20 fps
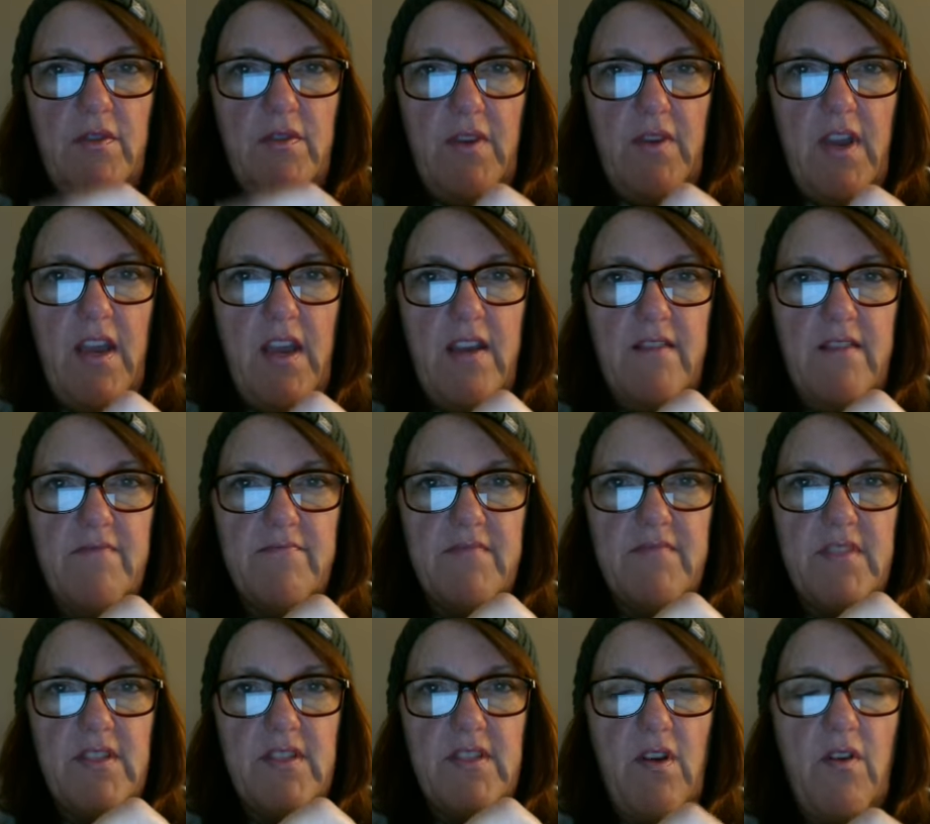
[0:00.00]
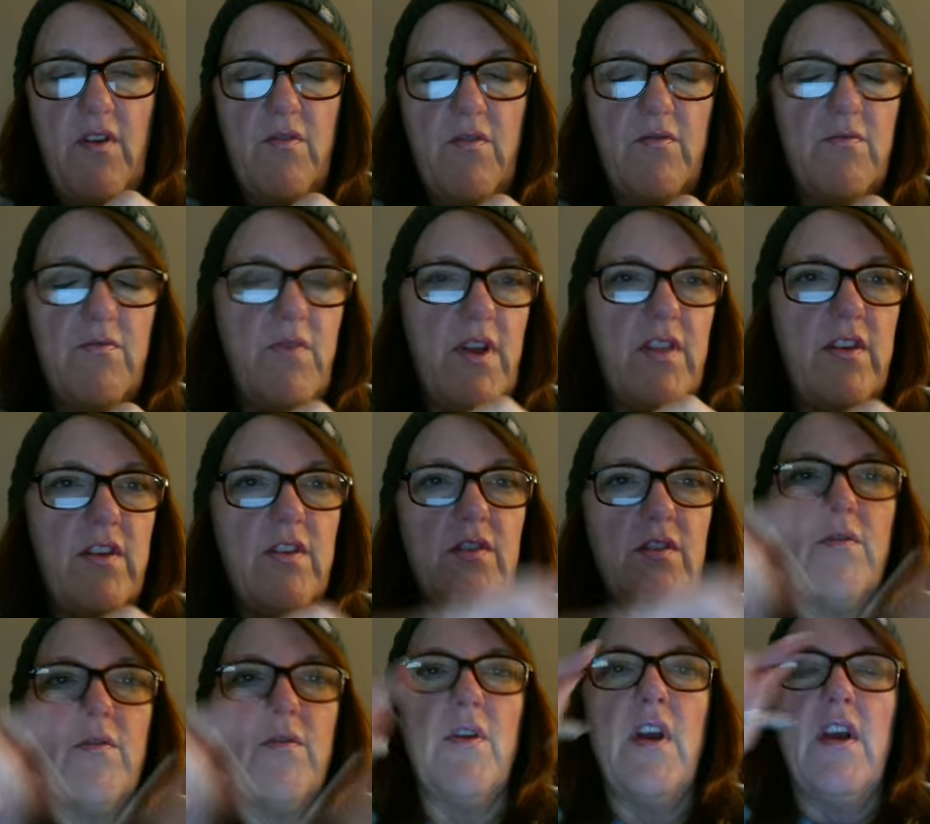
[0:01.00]
Okay, so whether
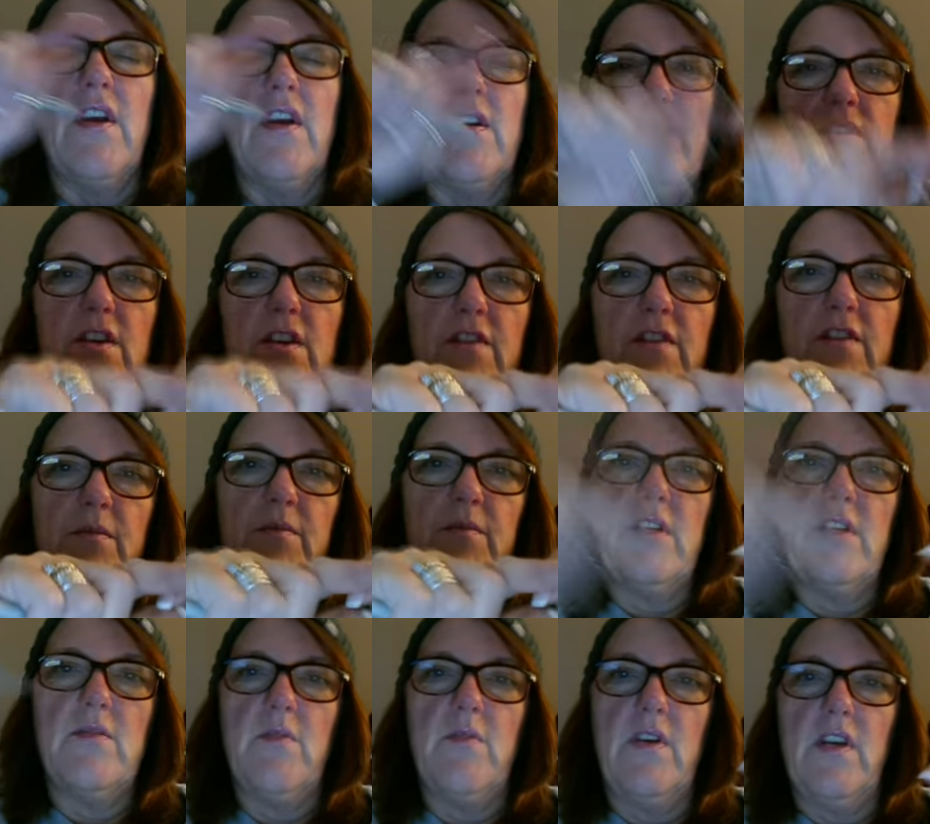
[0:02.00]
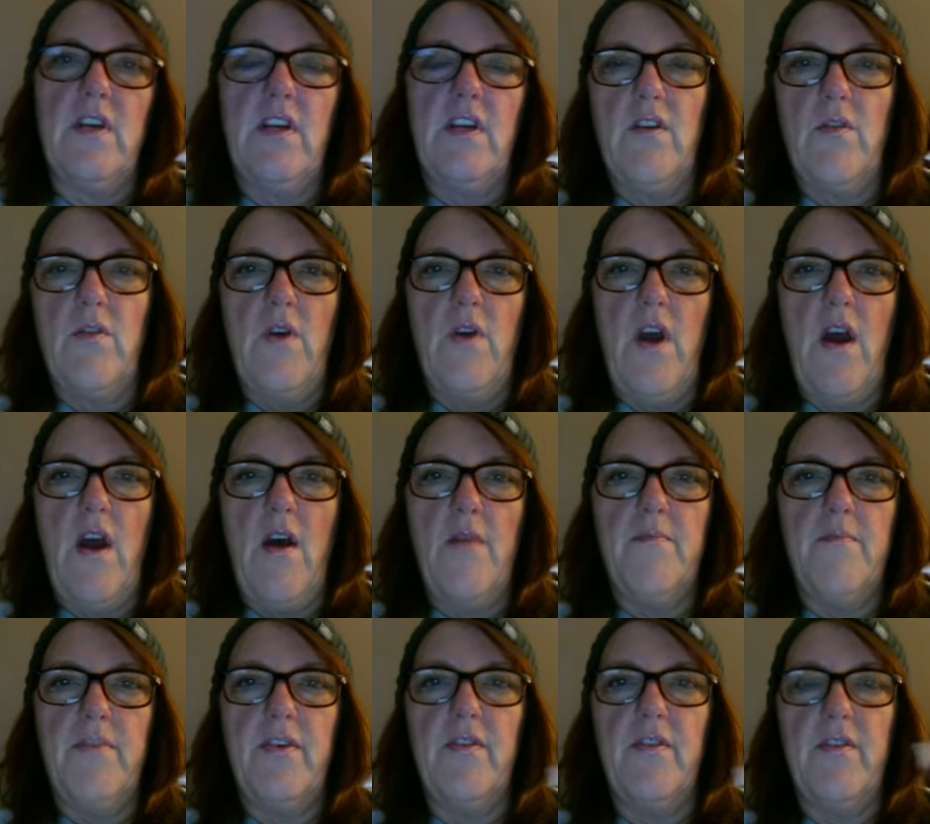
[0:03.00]
you start from this one and go up
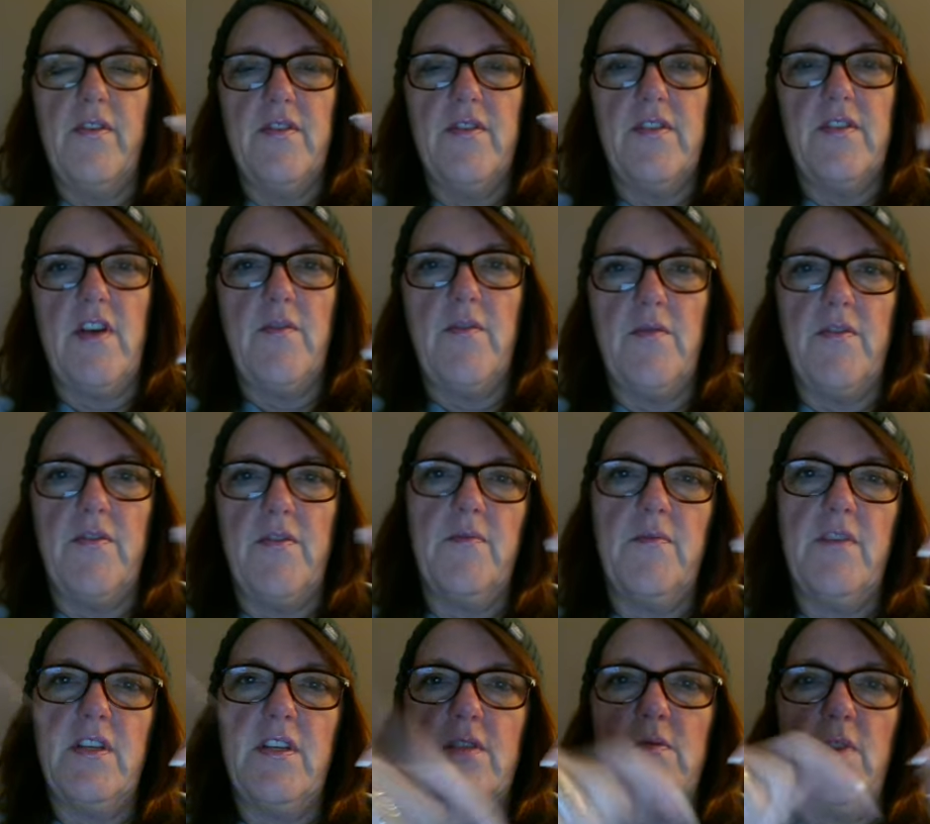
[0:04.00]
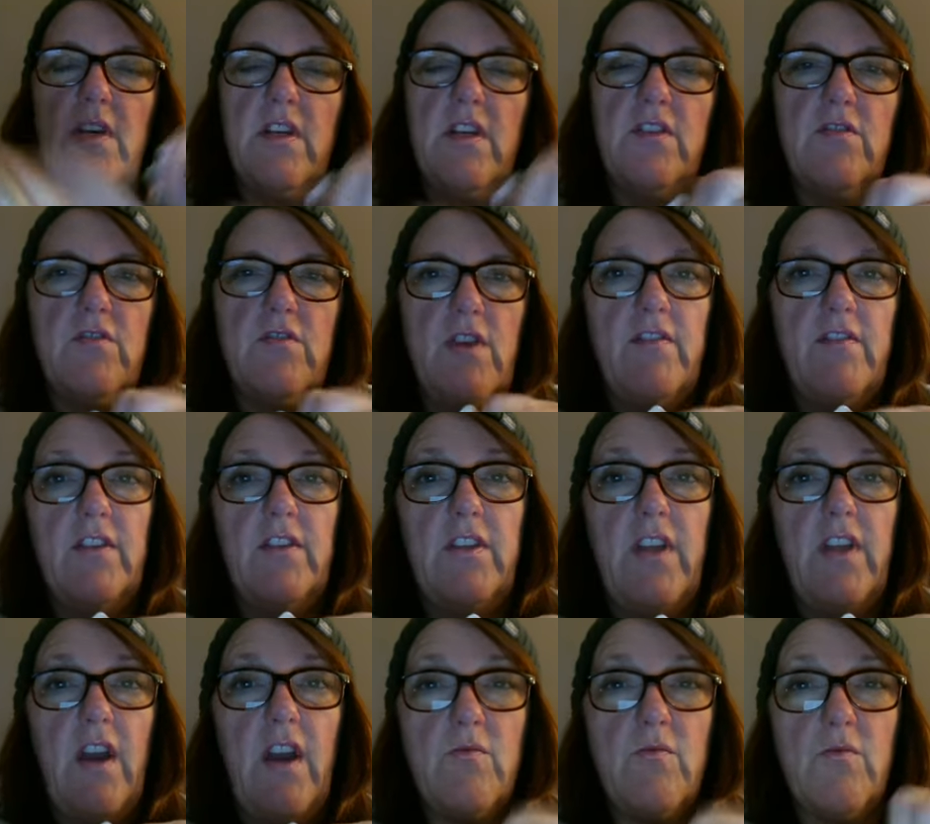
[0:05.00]
or start from this one and travel
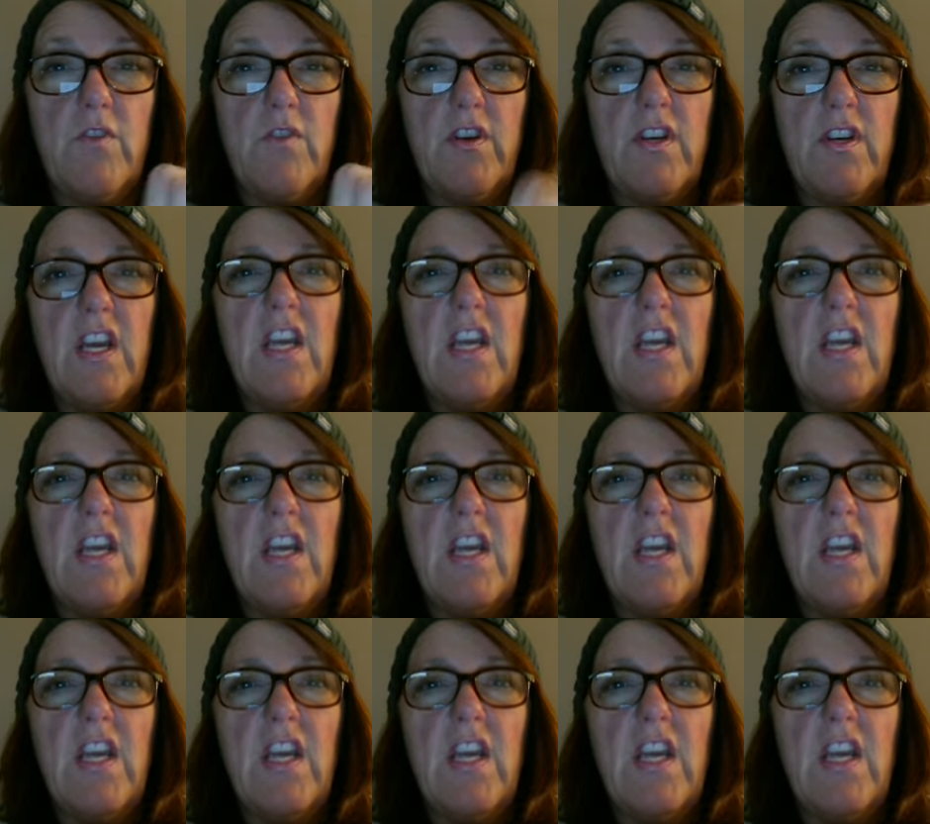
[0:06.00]
downward,